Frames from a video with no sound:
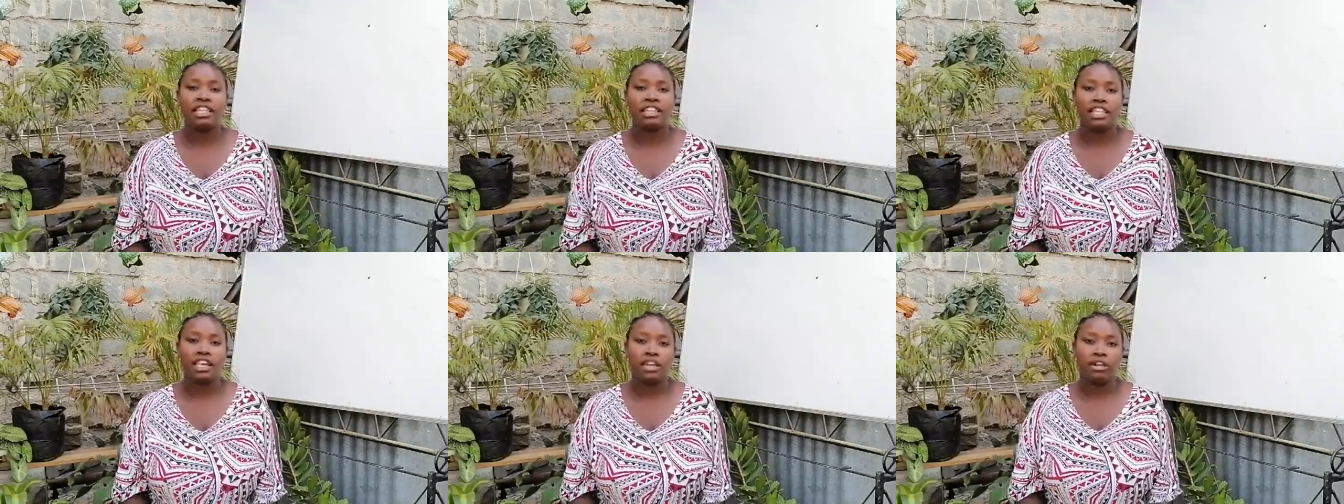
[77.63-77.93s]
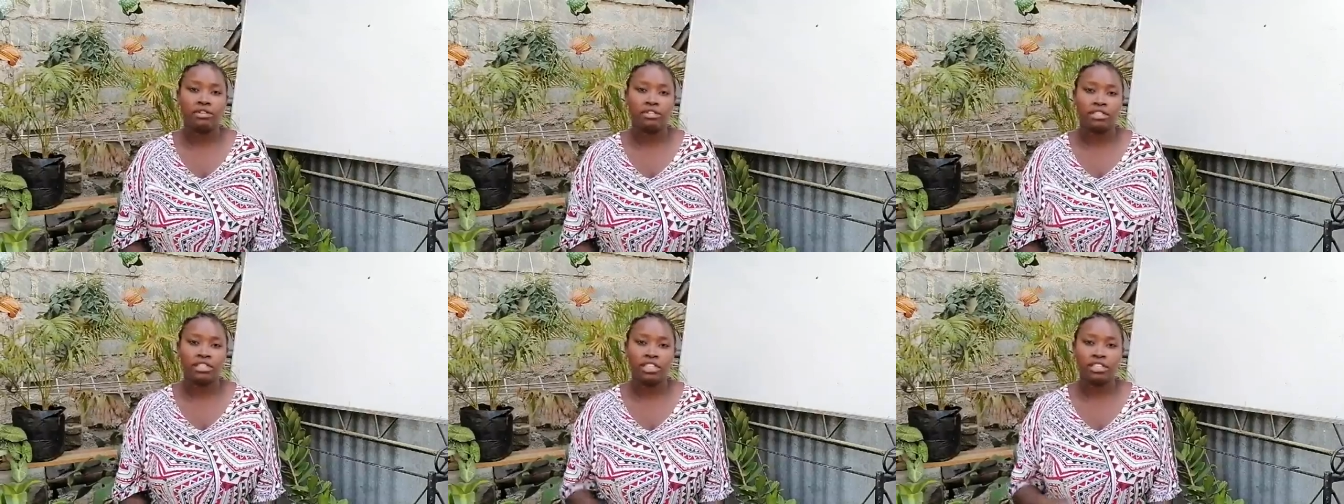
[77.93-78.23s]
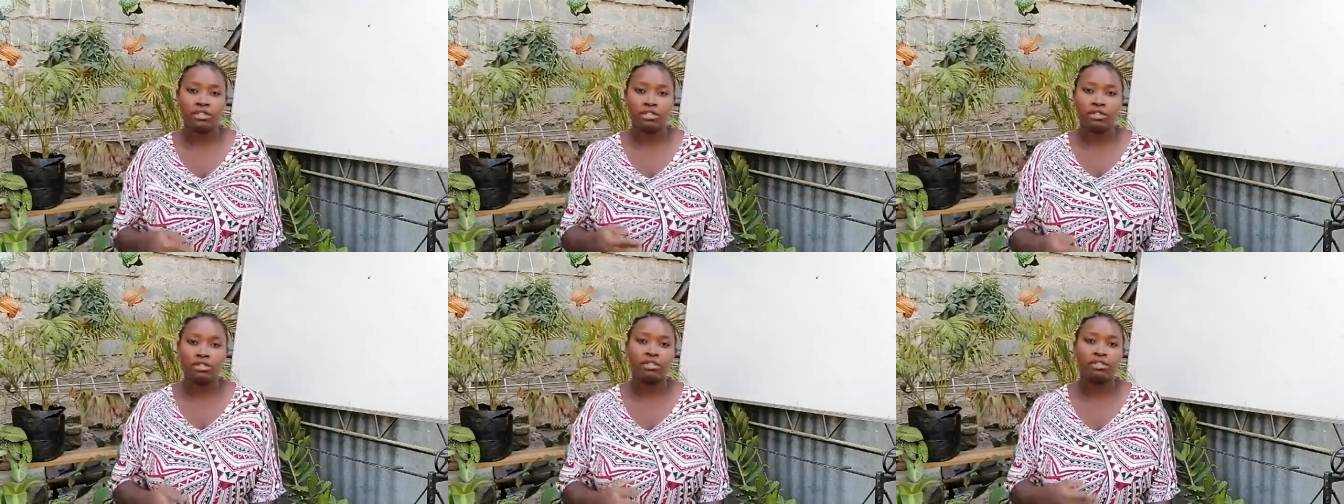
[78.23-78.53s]
There are,
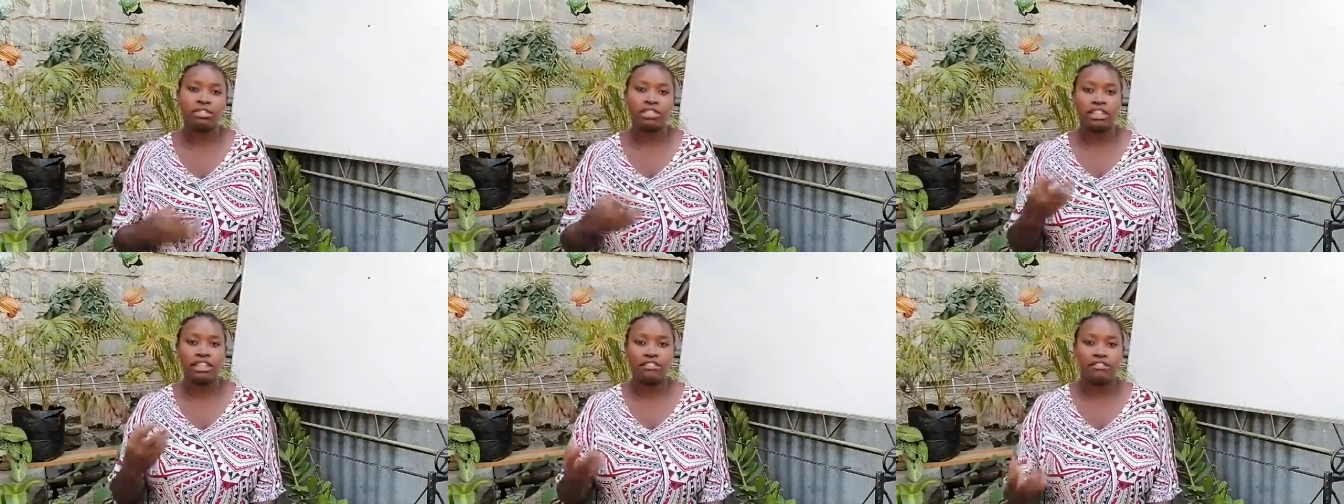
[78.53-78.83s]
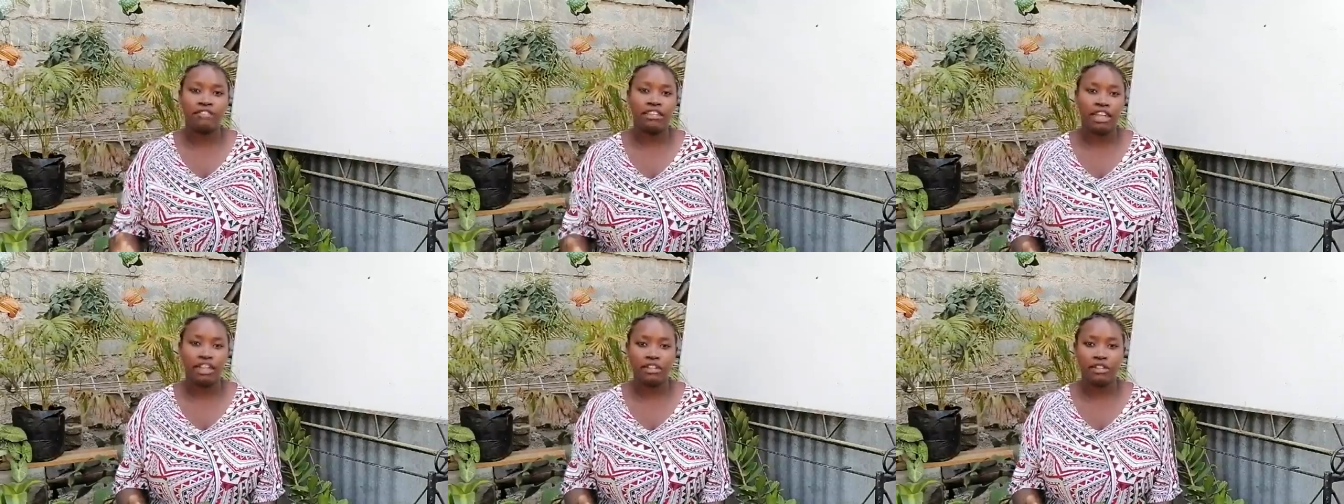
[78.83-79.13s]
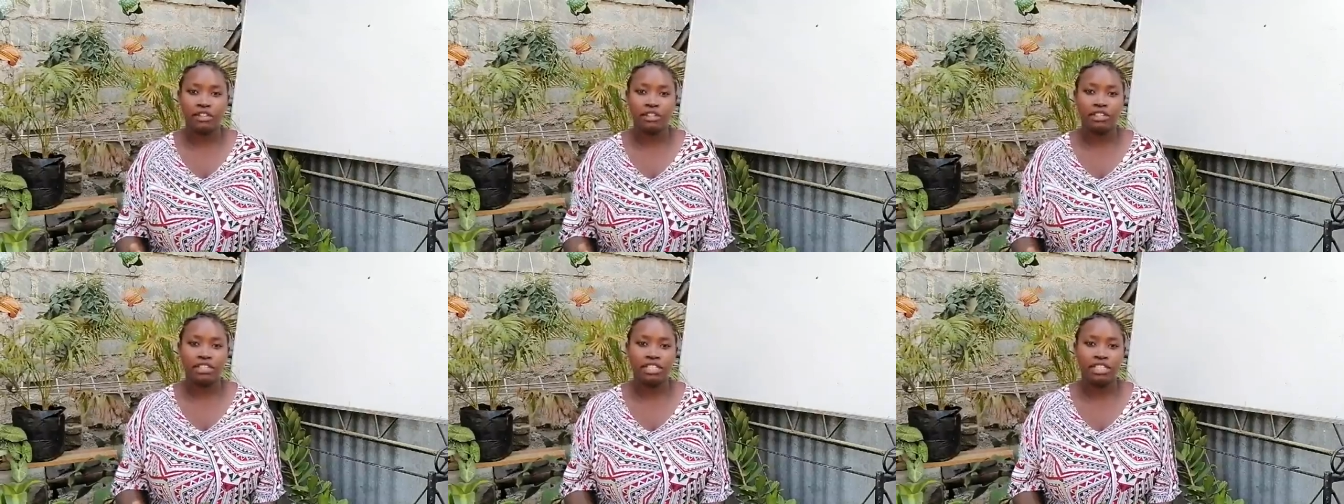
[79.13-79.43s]
there's also some
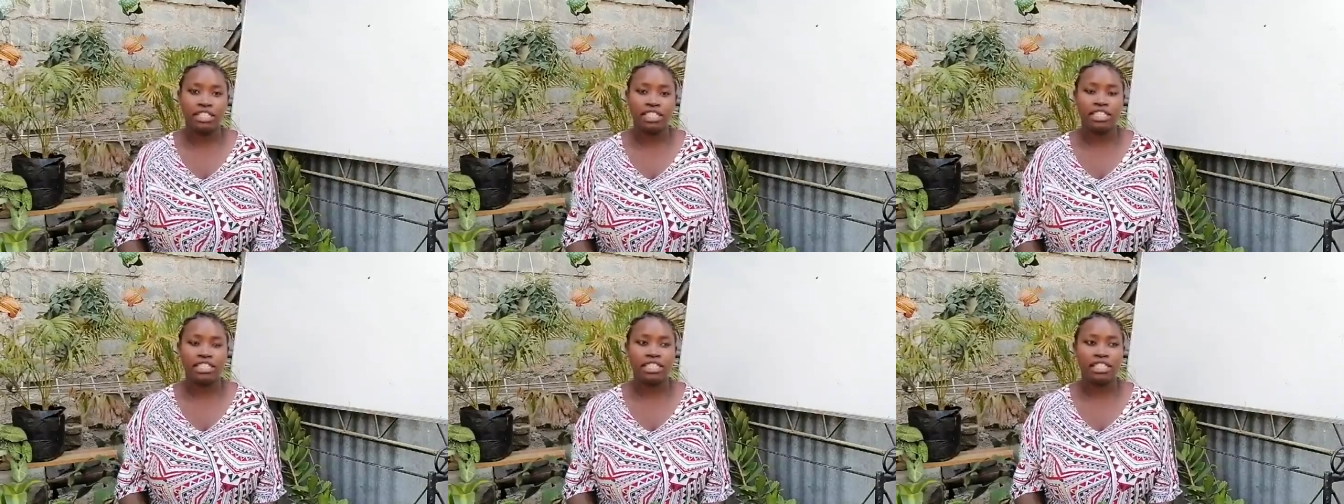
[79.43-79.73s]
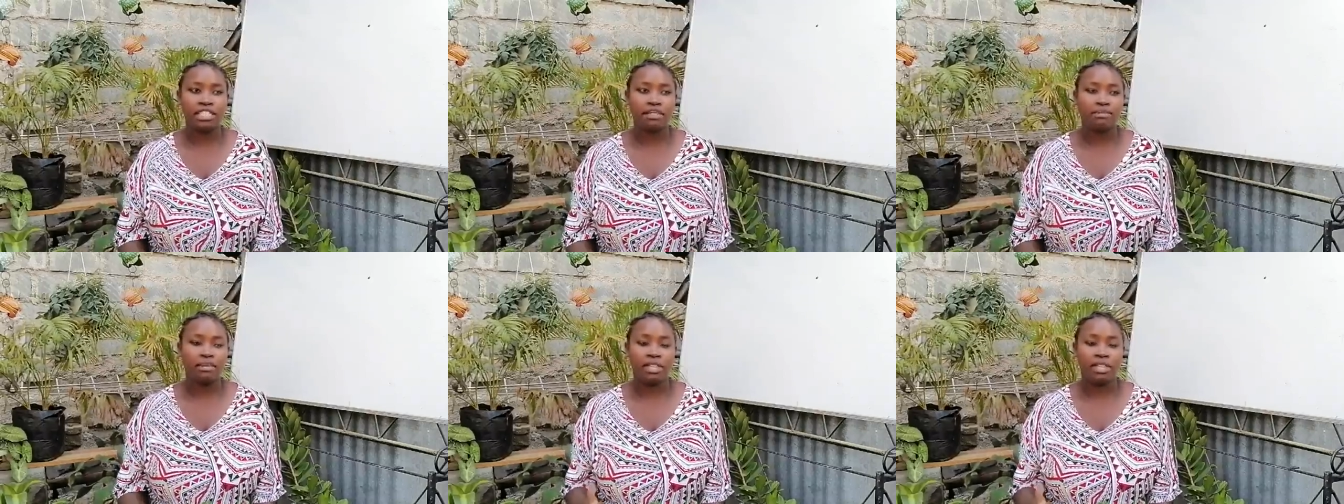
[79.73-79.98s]
viral diseases,